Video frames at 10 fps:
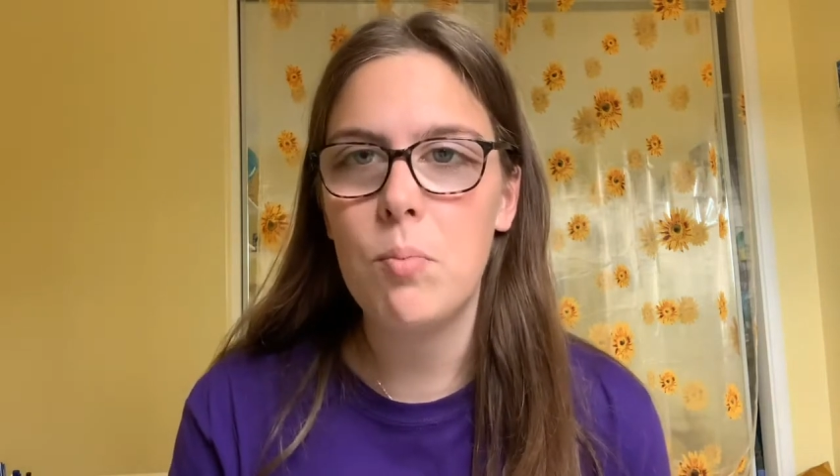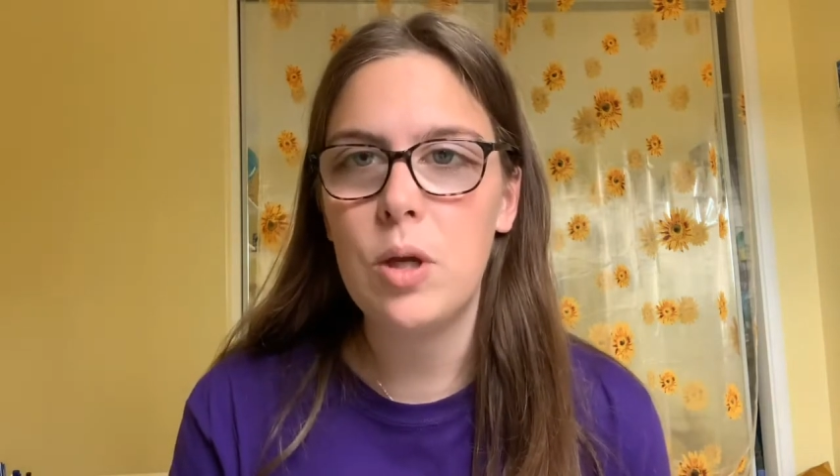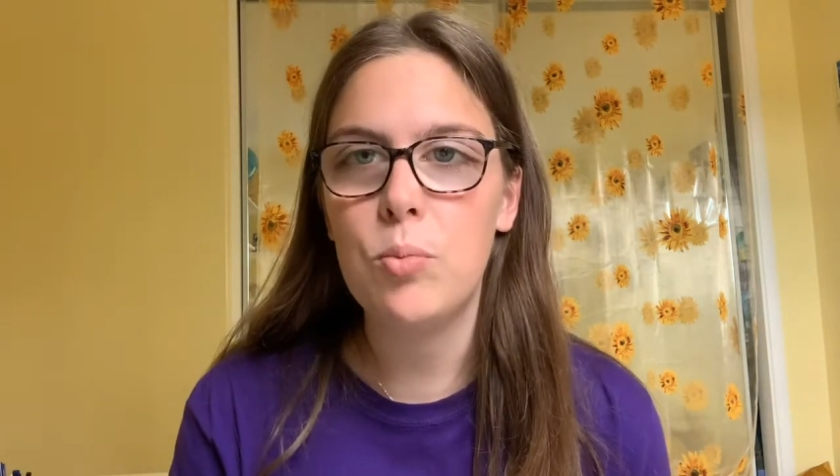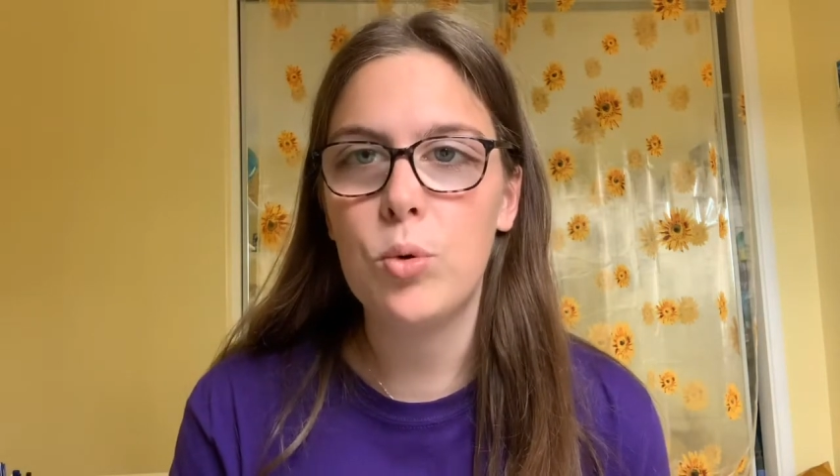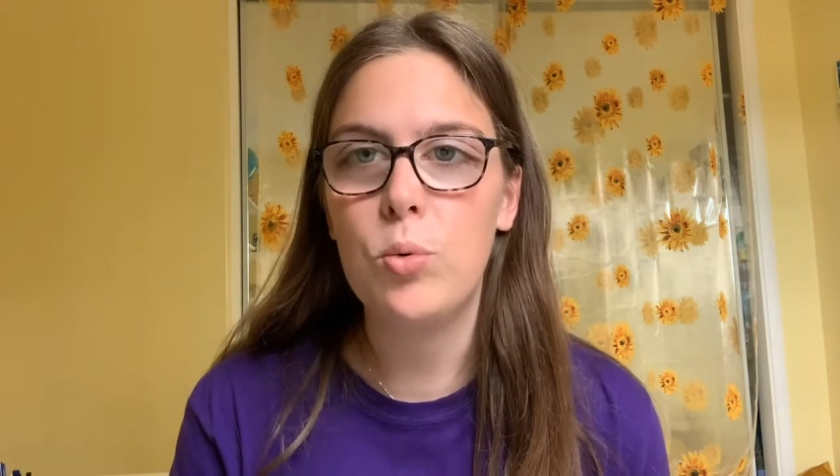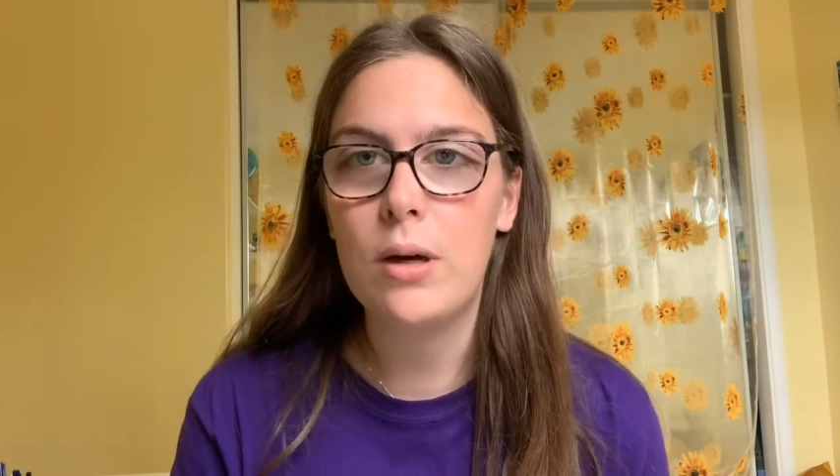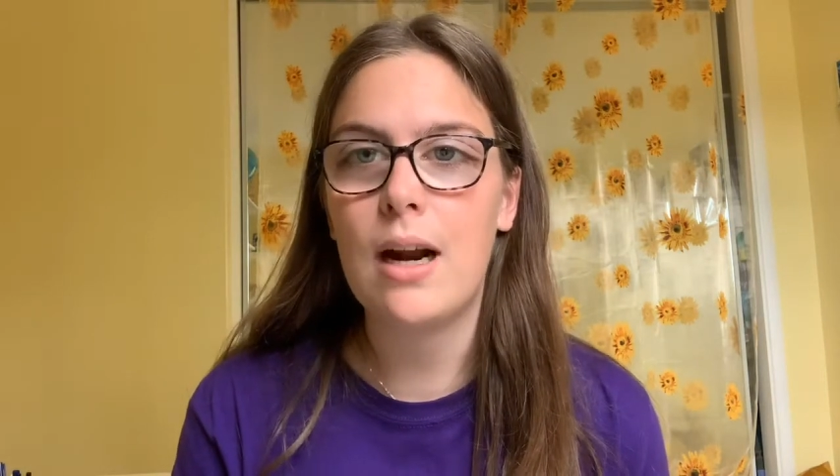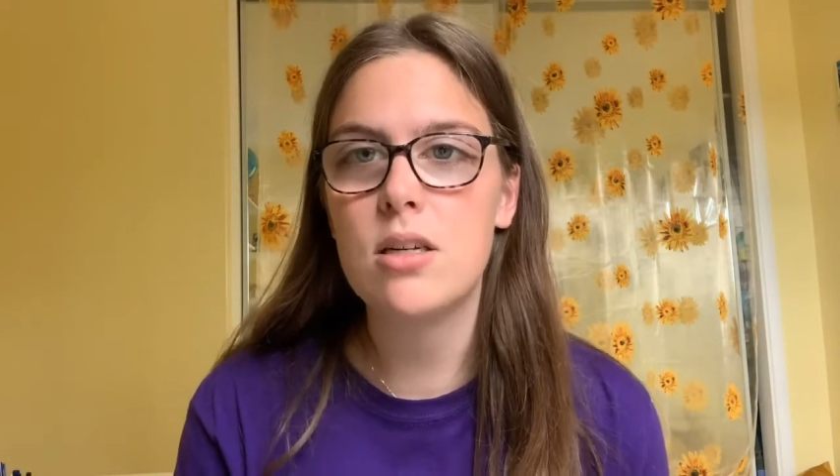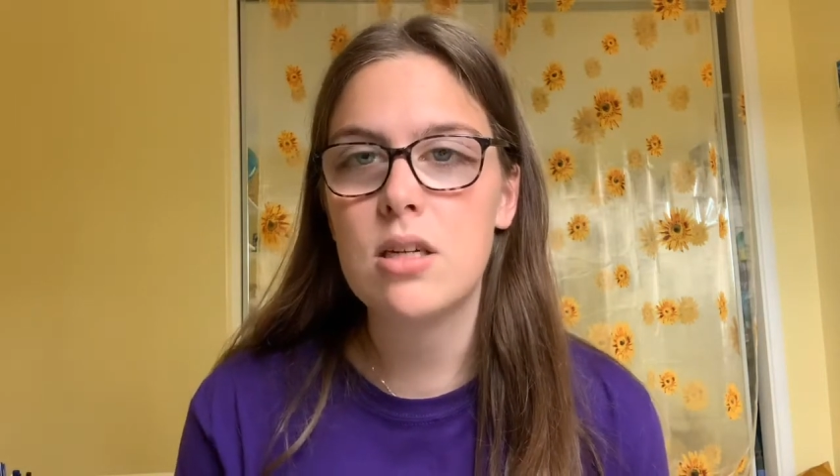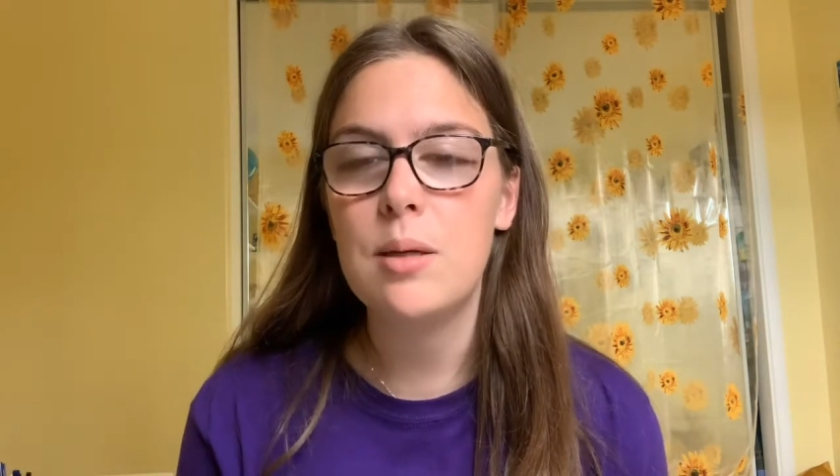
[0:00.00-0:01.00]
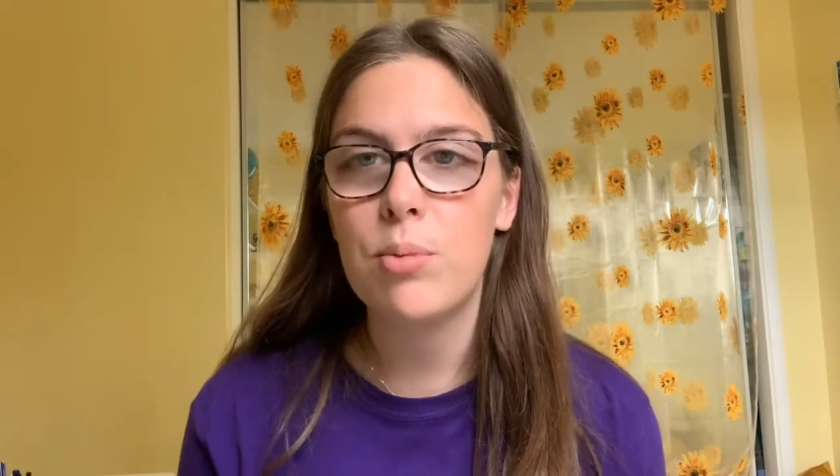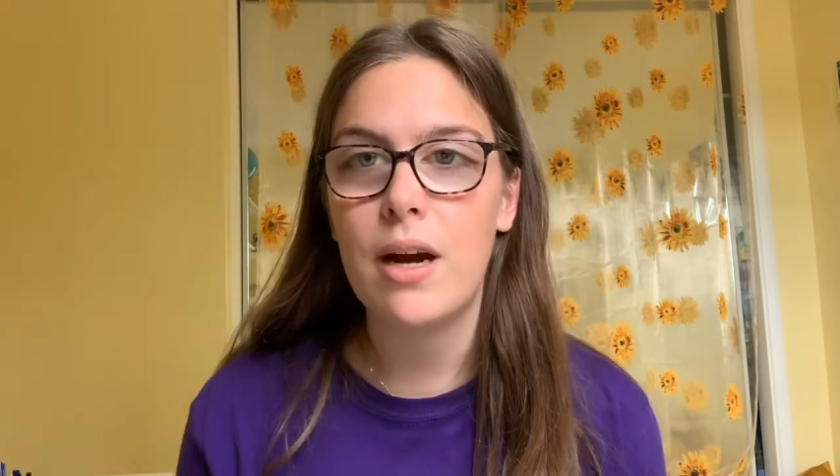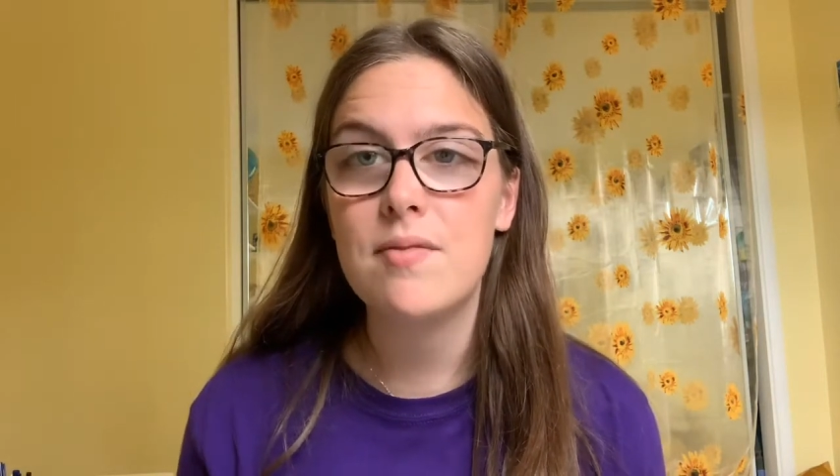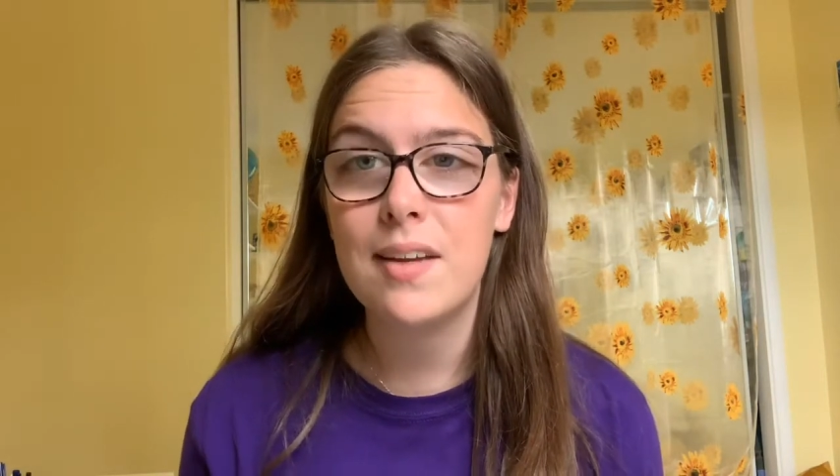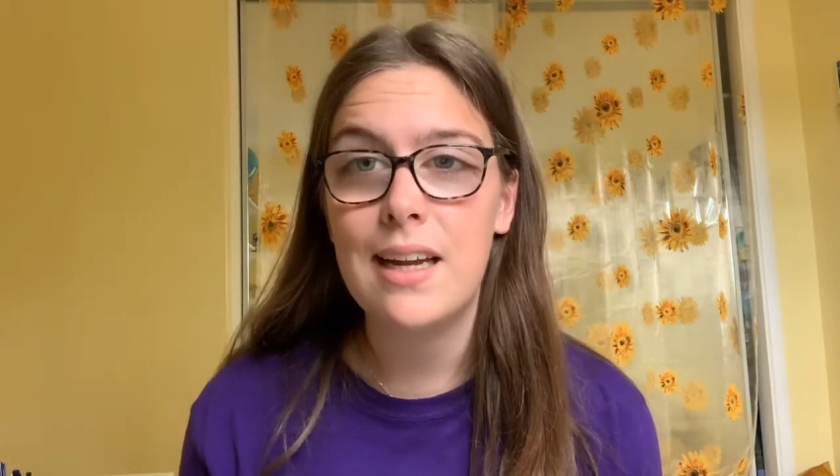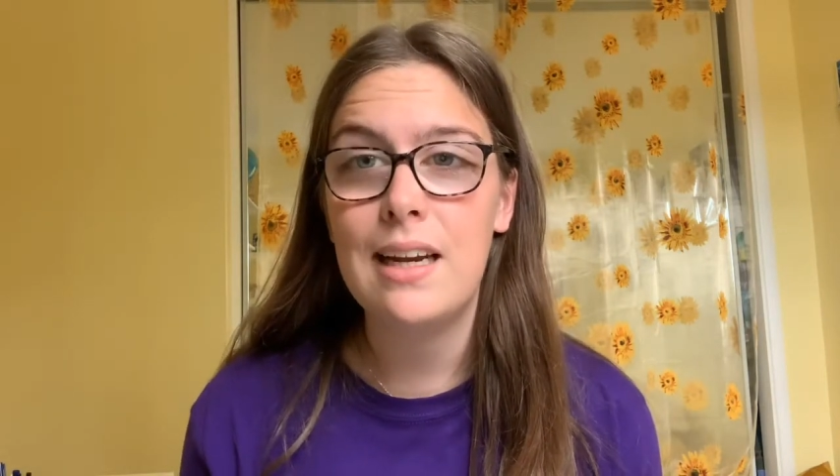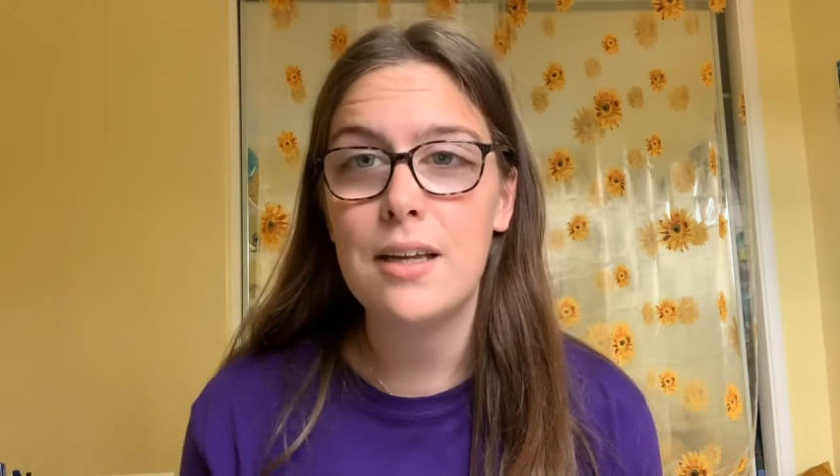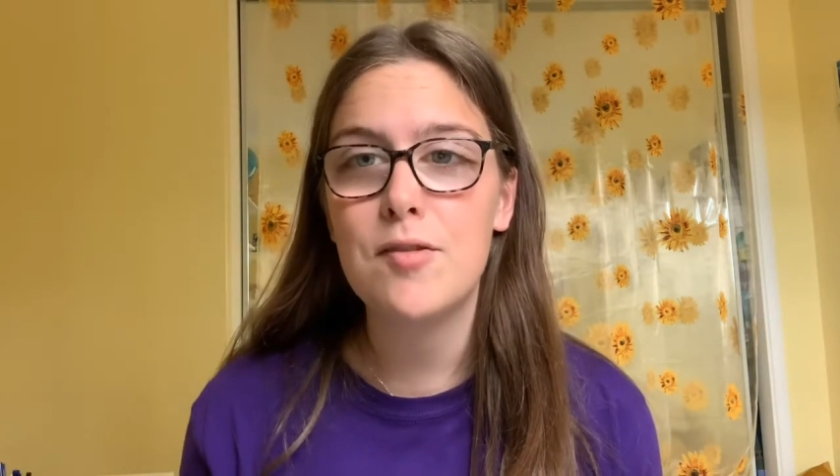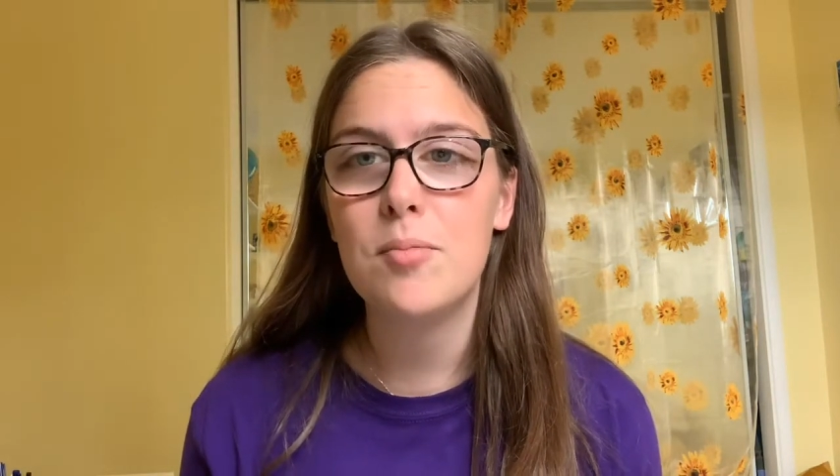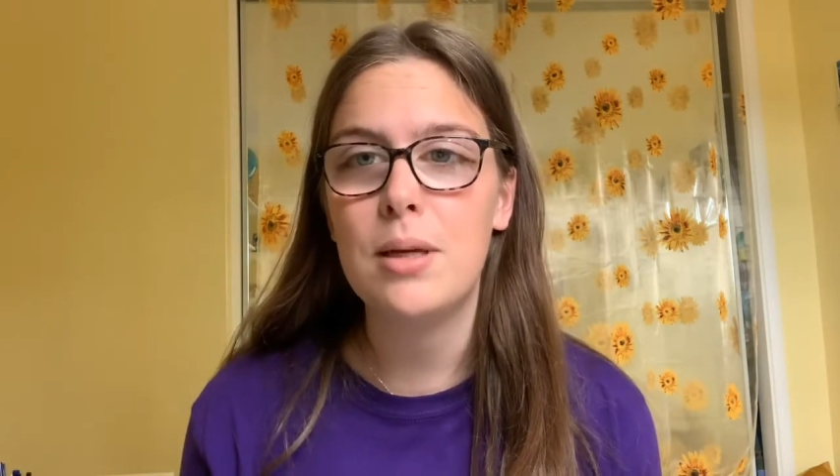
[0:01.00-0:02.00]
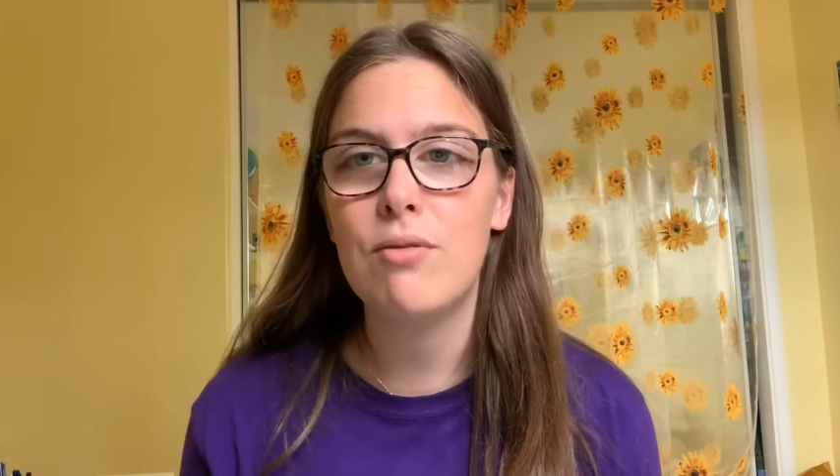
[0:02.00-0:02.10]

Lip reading: people would actually pray for healing for me,